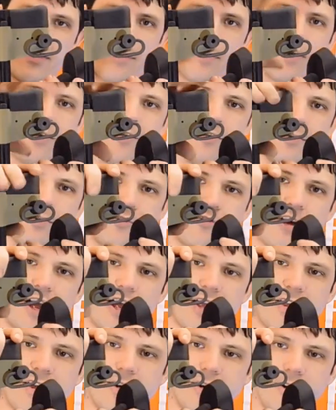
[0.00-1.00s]
I wanted to
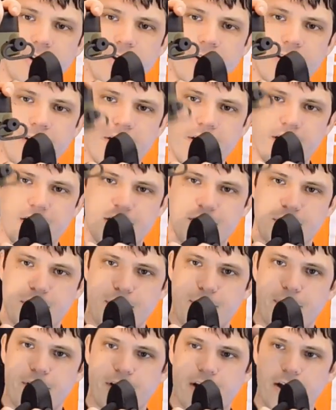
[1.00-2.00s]
retract it, I simply
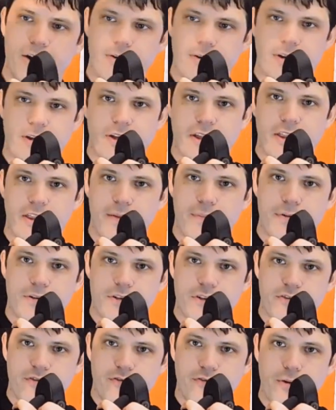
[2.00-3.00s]
pull it out and then push
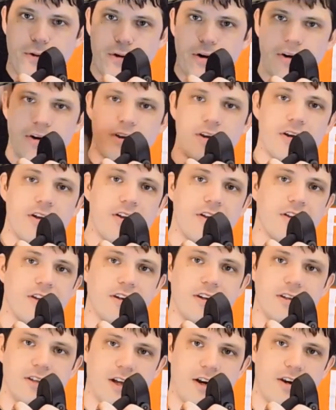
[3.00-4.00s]
it forward
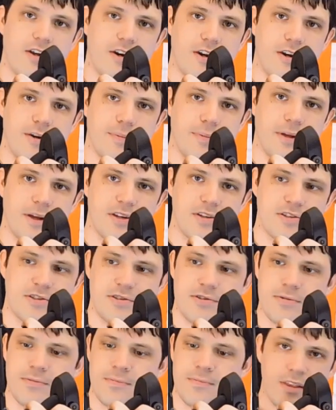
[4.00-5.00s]
to lock it into place.
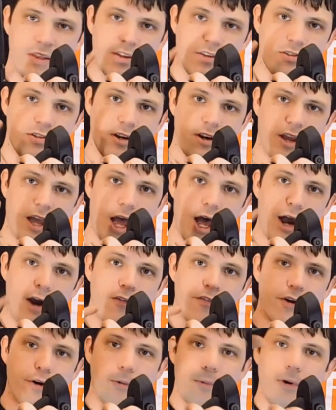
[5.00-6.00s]
The stock,
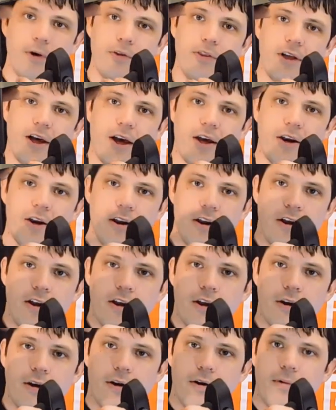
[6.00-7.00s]
however, will not
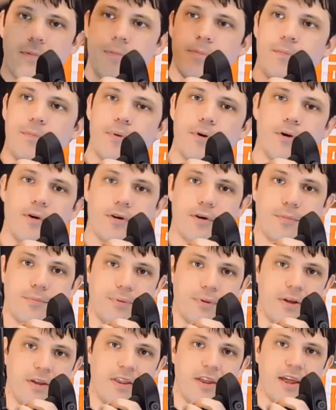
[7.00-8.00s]
pull
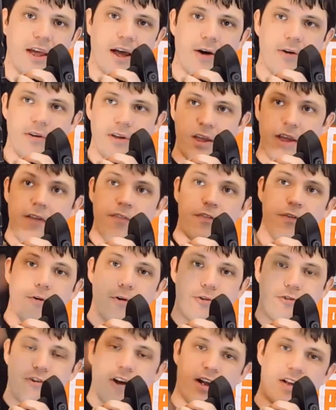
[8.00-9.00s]
completely out if you
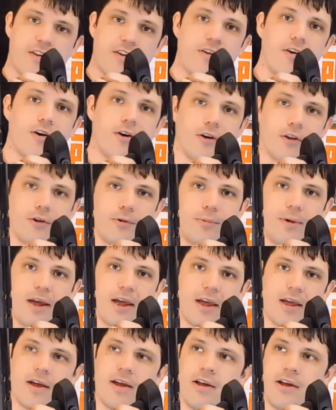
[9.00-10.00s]
retract it all the
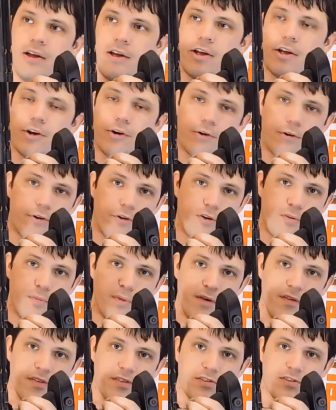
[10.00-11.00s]
way. In order to
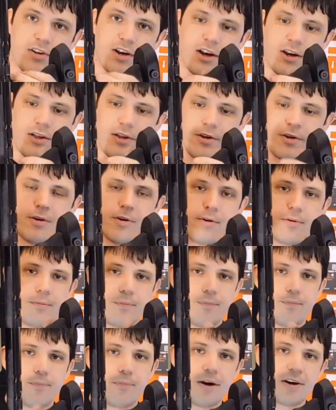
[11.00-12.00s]
remove the stock,
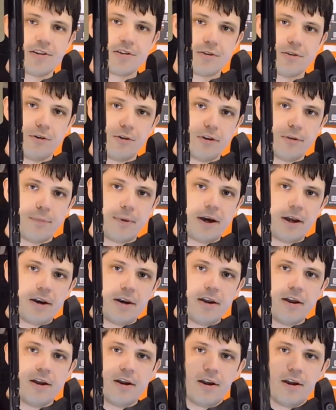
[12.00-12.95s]
press and hold the button,